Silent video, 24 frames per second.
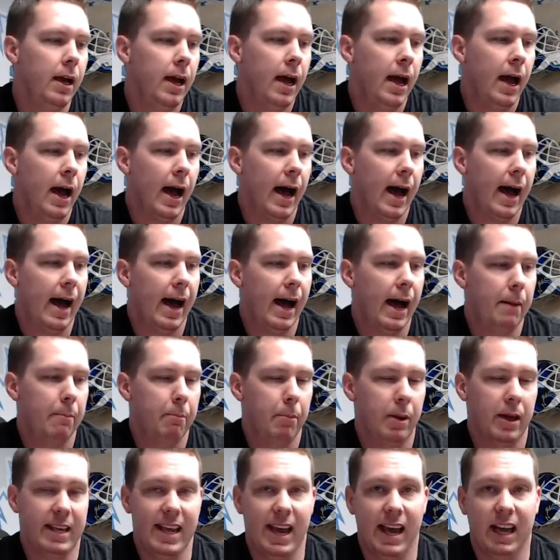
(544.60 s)
Uh, but
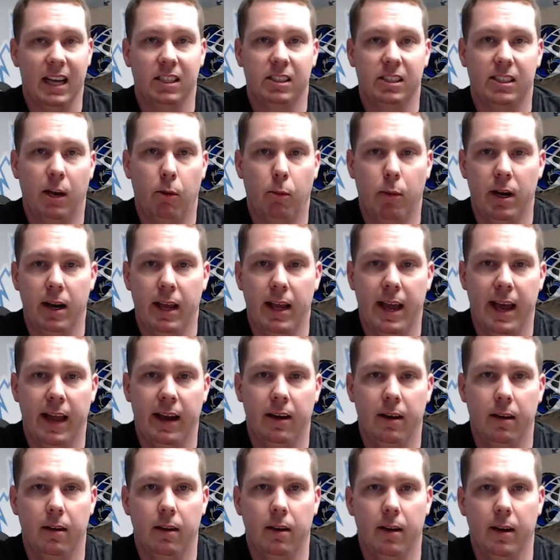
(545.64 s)
yes, I went ahead
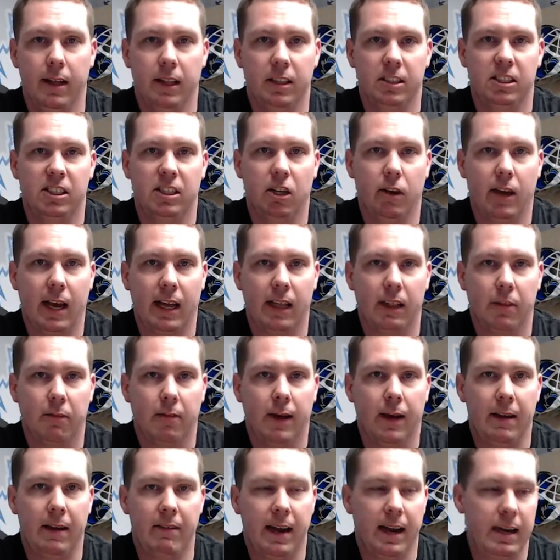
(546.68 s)
and, and still got the
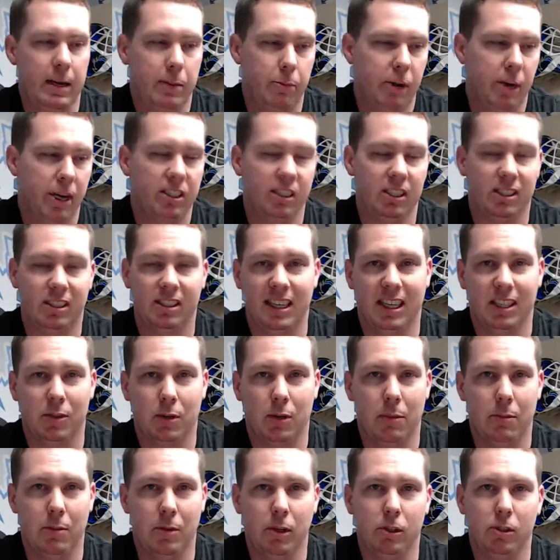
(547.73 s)
590 break since that's what I'm
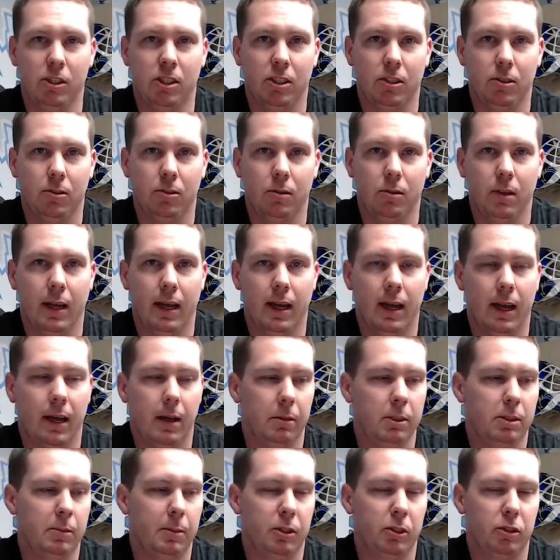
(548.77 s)
used to, um,
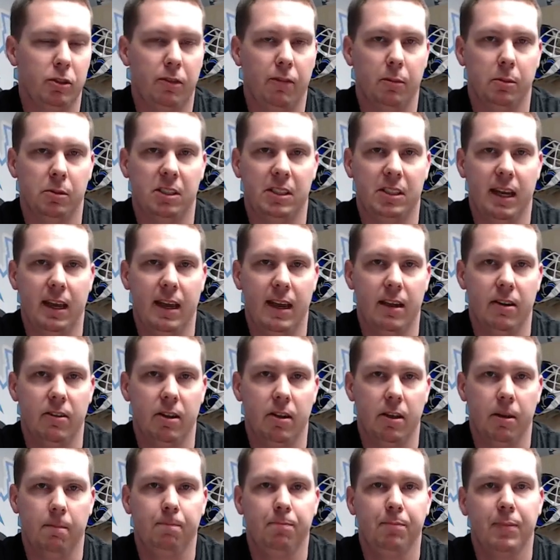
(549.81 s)
especially from stick handling.
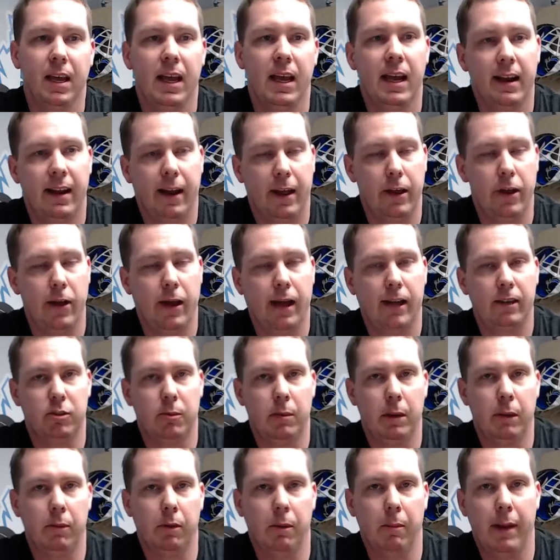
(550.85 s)
Now you guys
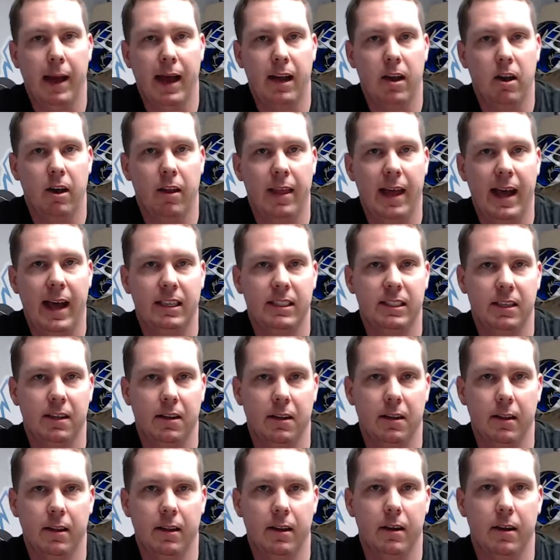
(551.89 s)
remember back on that uh,
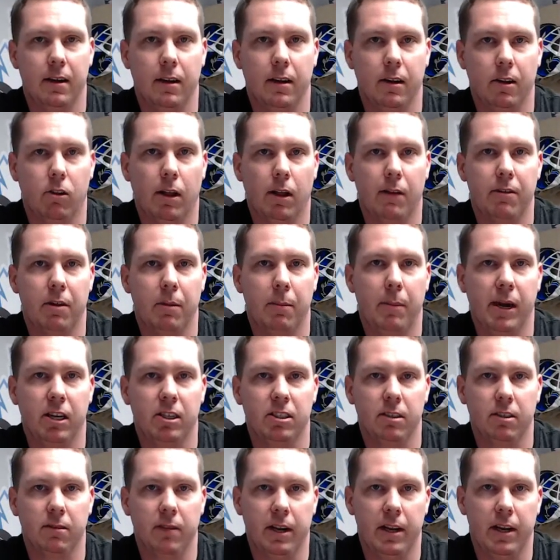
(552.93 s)
the glove comparison
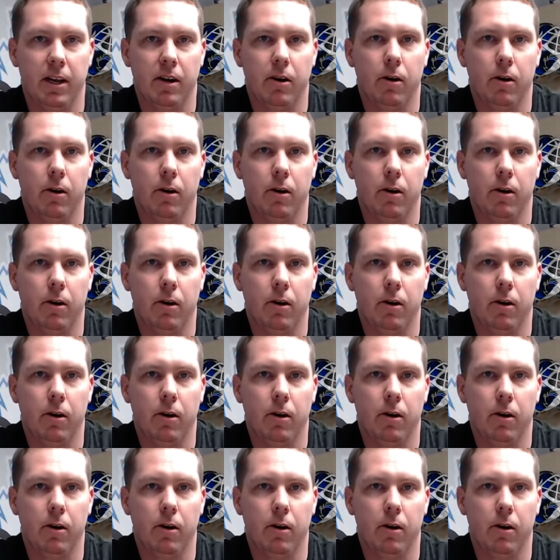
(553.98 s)
video,